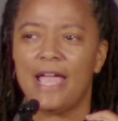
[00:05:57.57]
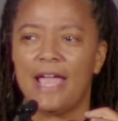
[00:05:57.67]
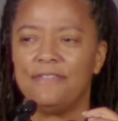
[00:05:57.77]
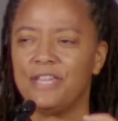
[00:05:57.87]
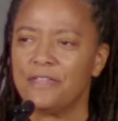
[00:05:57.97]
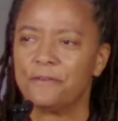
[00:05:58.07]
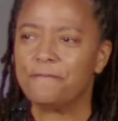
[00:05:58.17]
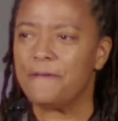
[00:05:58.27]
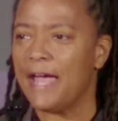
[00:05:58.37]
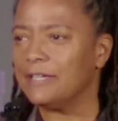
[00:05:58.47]
And the other
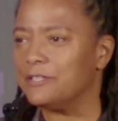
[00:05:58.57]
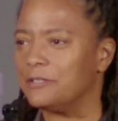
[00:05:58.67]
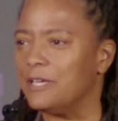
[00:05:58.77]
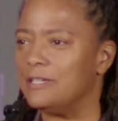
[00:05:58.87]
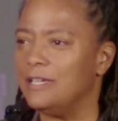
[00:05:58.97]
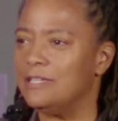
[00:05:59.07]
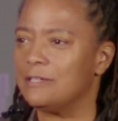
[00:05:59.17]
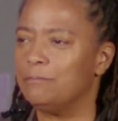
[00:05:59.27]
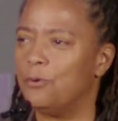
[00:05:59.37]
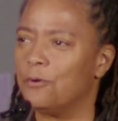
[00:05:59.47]
factor that is
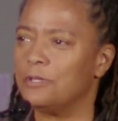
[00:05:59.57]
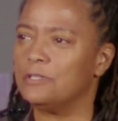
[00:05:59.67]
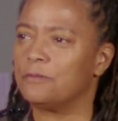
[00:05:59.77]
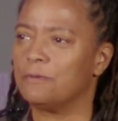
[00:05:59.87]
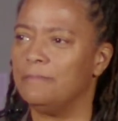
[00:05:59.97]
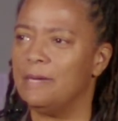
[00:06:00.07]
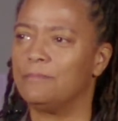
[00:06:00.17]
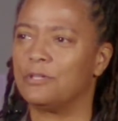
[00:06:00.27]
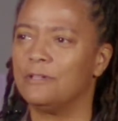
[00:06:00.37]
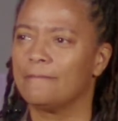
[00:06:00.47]
important to
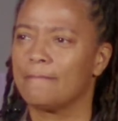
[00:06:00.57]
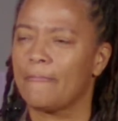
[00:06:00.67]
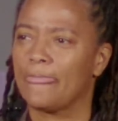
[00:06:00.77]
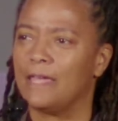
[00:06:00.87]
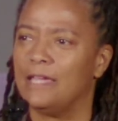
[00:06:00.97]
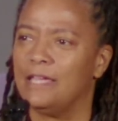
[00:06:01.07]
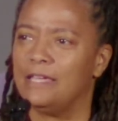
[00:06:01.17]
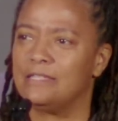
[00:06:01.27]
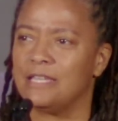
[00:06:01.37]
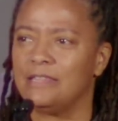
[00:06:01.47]
remember
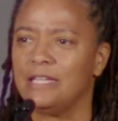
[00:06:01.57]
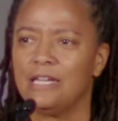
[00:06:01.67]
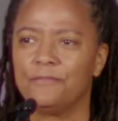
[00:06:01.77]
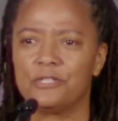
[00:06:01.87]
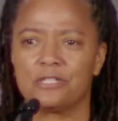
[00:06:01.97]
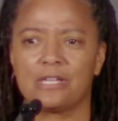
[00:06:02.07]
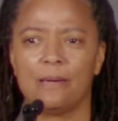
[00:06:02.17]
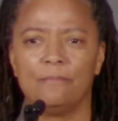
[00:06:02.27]
is that they never just come